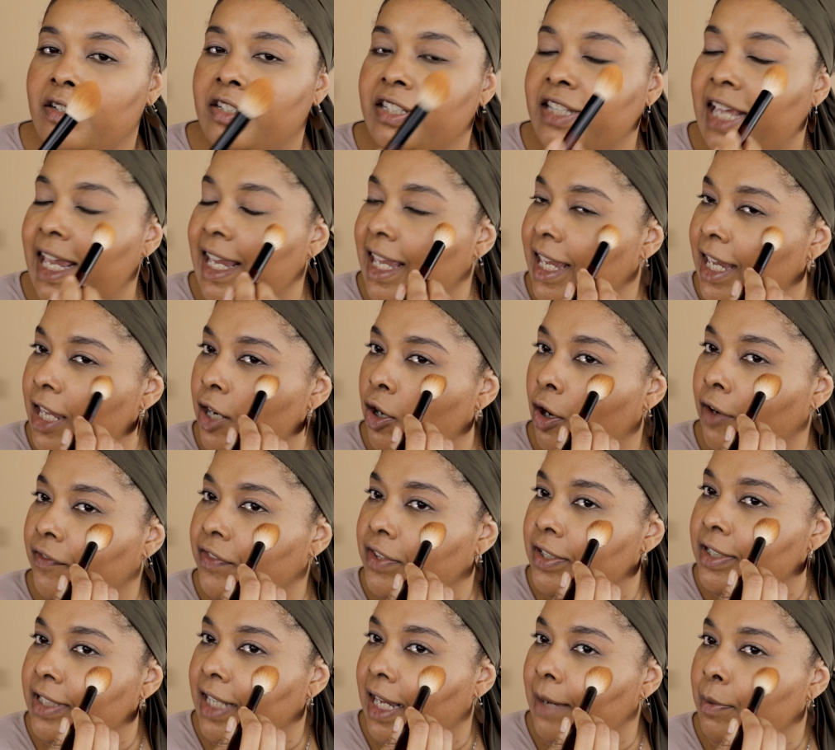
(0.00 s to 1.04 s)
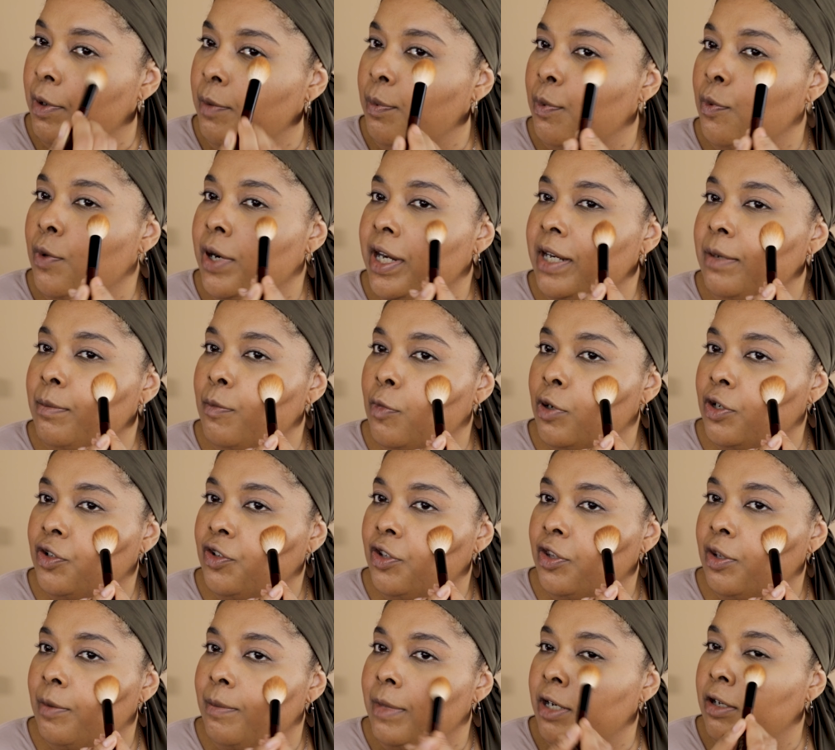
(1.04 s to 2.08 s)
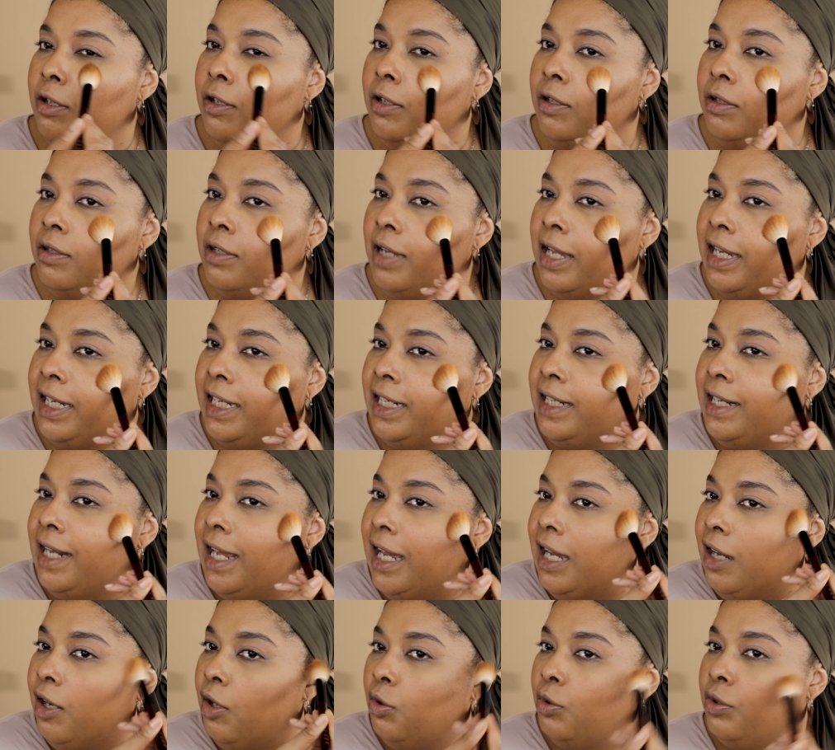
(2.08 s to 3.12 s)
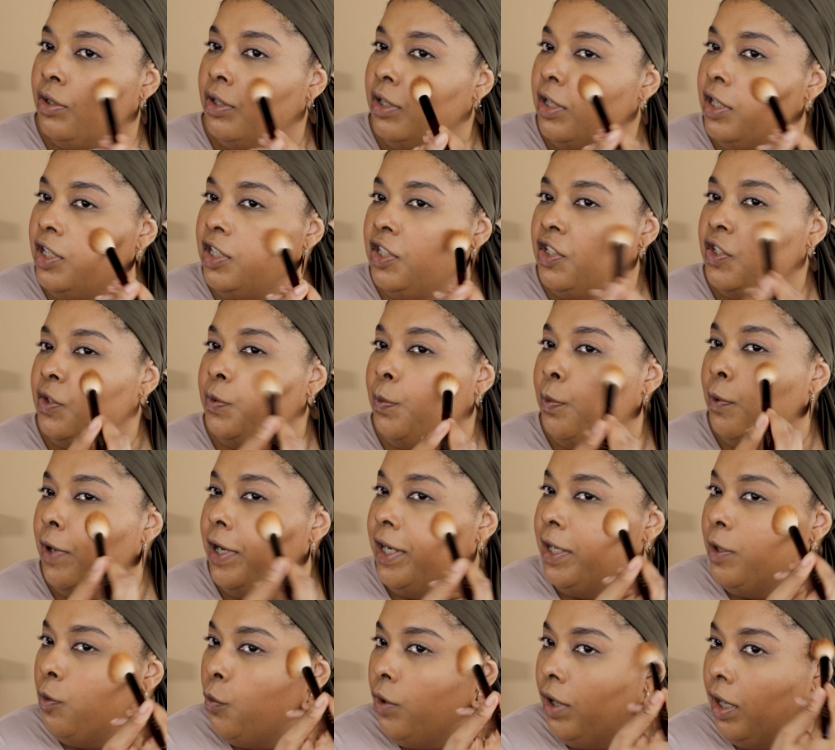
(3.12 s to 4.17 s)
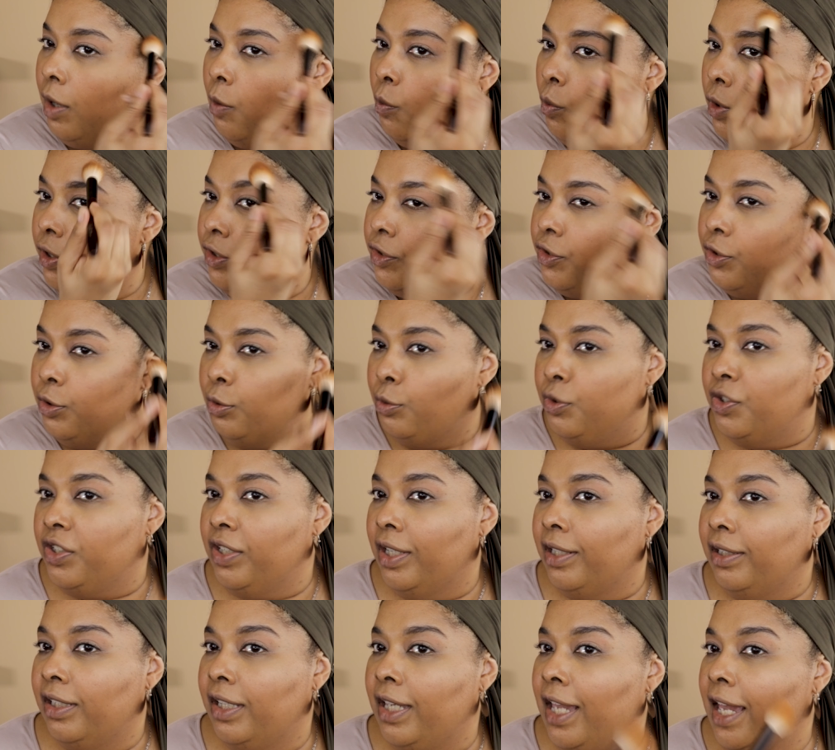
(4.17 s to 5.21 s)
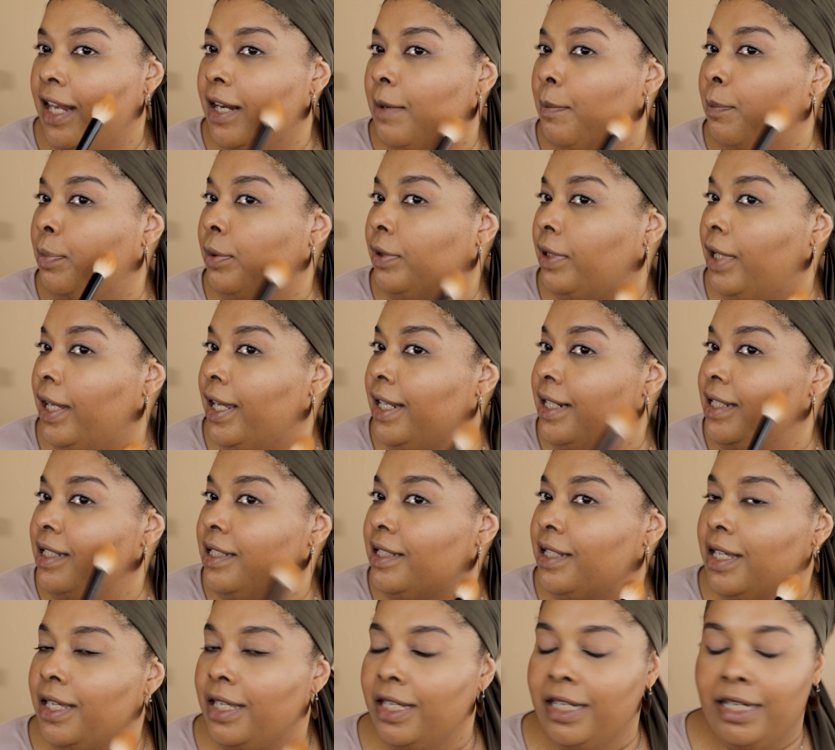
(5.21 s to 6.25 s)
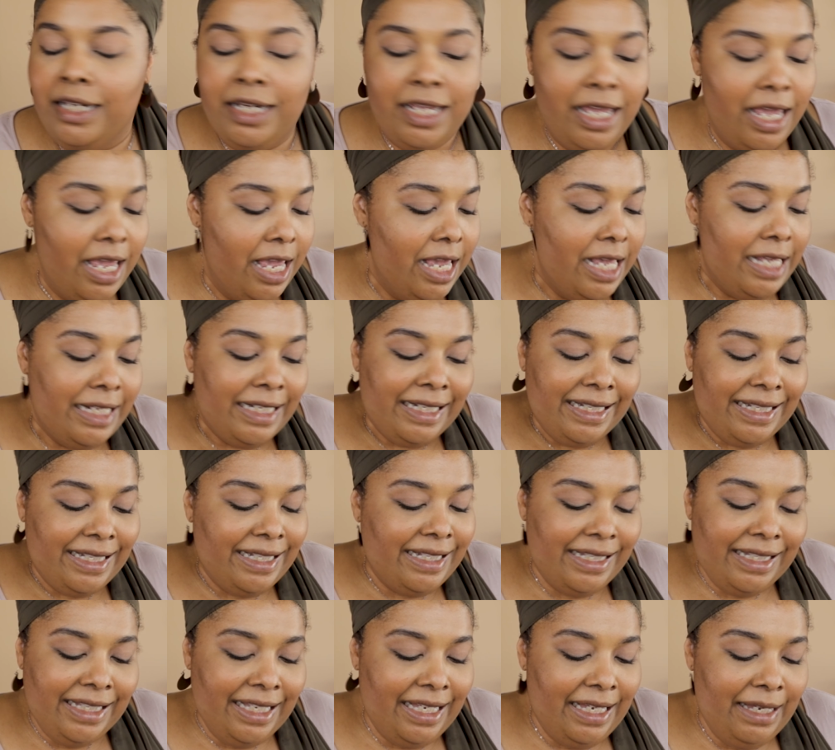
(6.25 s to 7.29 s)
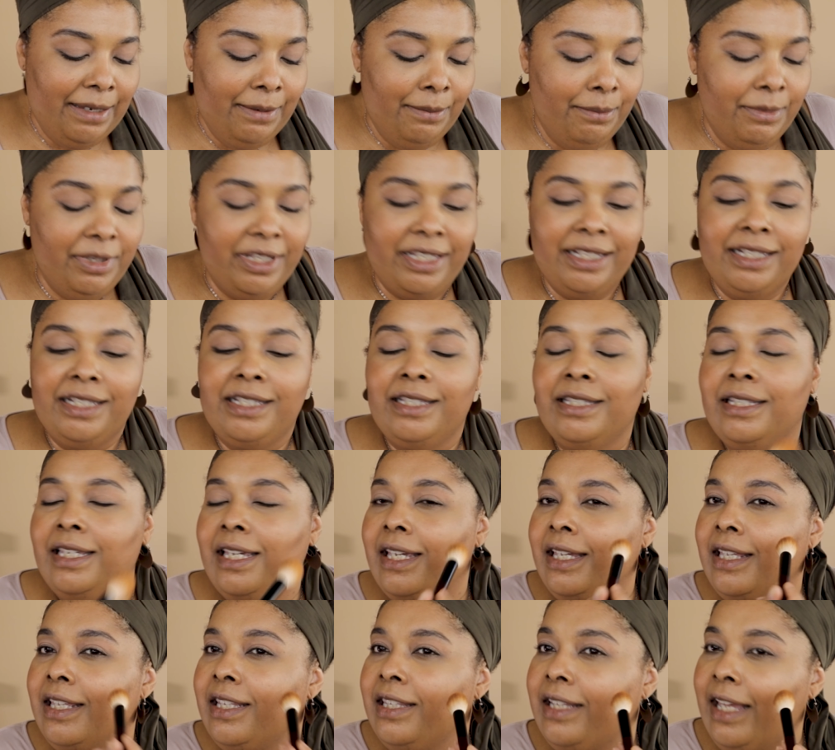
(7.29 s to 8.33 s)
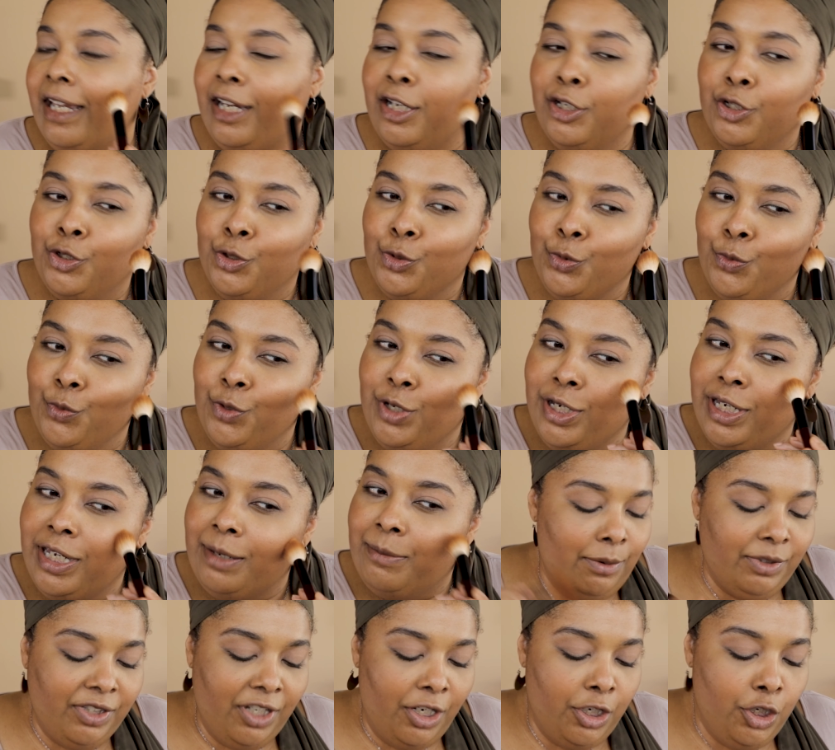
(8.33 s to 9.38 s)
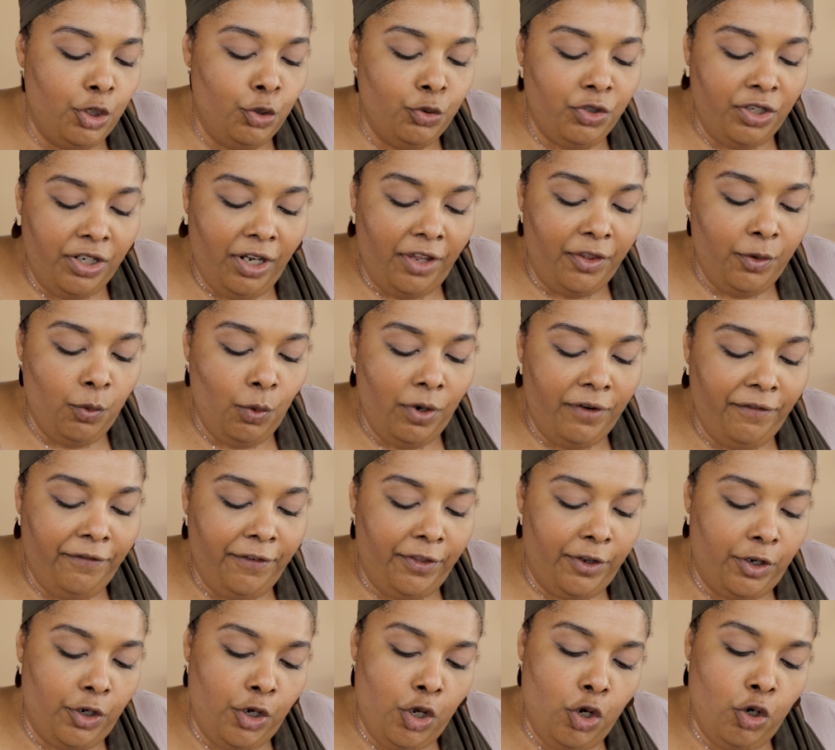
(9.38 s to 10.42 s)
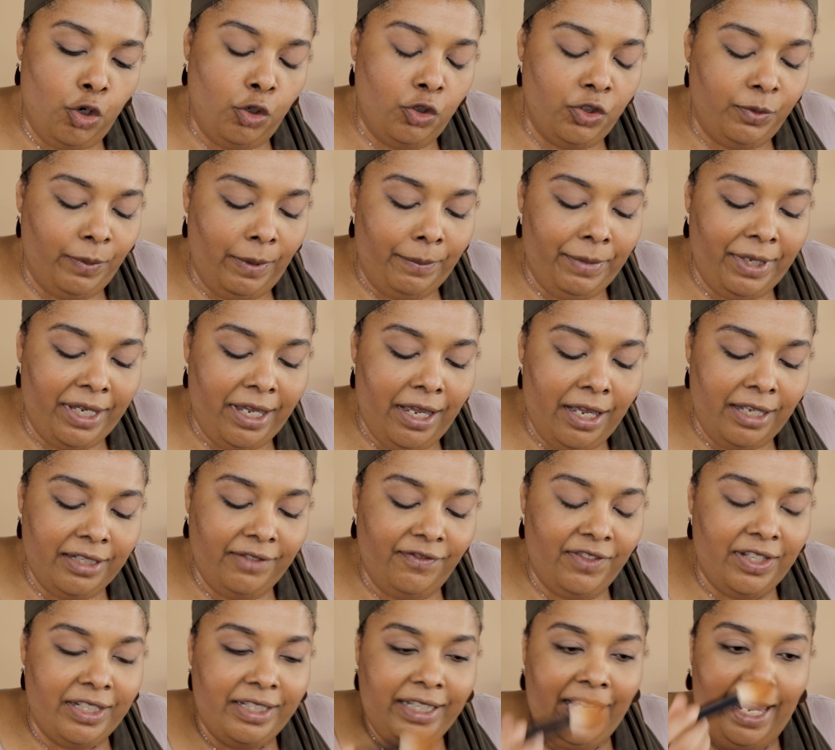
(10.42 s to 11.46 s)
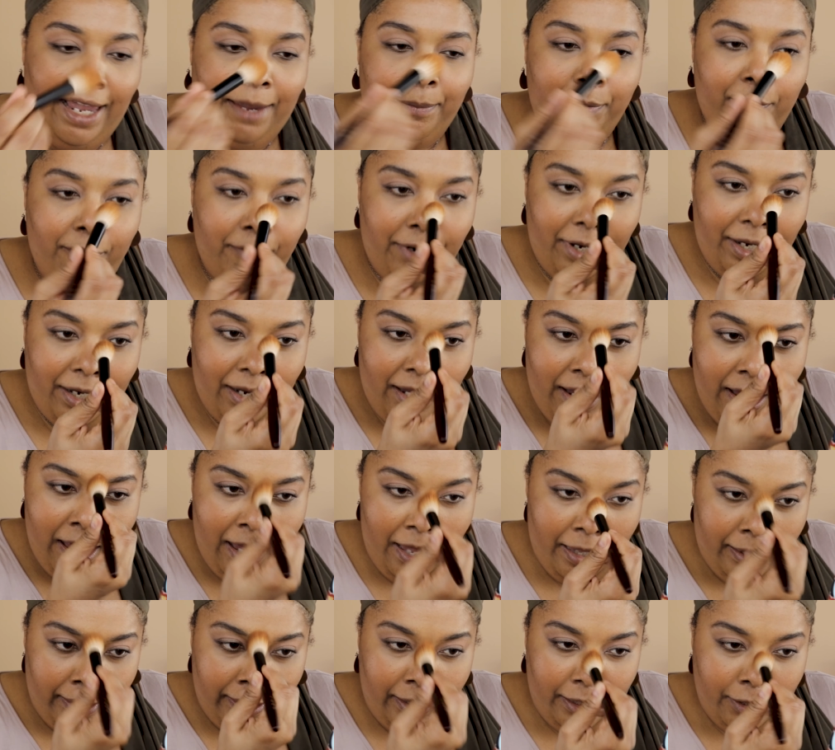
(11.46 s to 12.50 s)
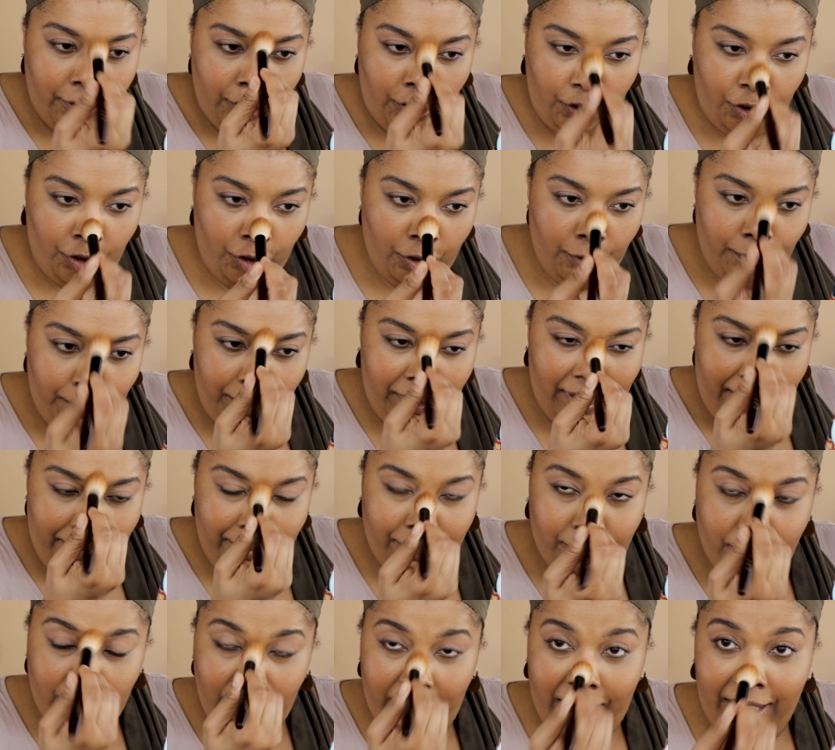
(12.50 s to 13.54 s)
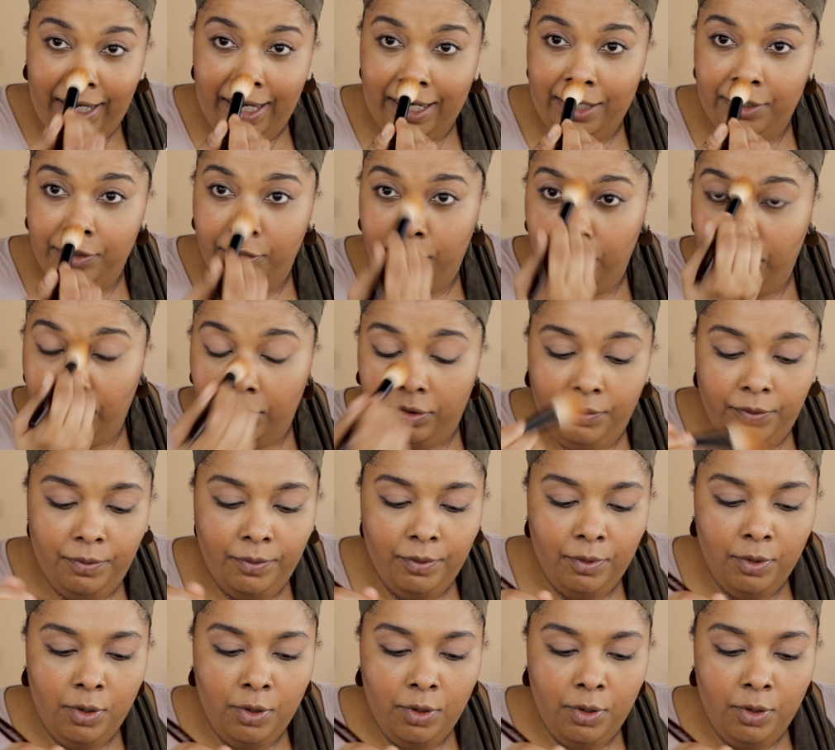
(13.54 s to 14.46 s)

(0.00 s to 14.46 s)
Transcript: taking it off the tapered point more to the middle. I can now spread it where I want to gently, and it blends in seamlessly like a dream. I was gonna use another one for the nose, but because of the tapering, this should be able to handle